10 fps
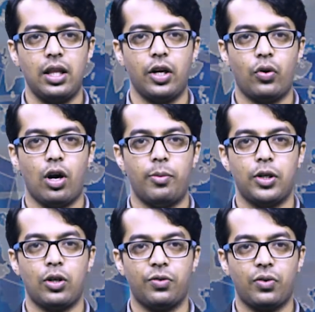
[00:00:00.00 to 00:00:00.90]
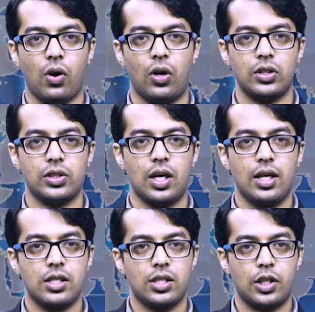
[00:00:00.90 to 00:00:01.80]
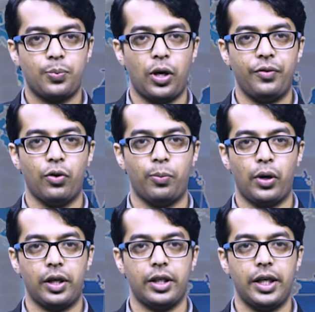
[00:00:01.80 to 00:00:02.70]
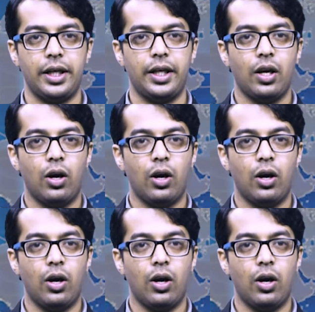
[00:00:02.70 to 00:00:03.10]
the requirement of Clause 6.4.3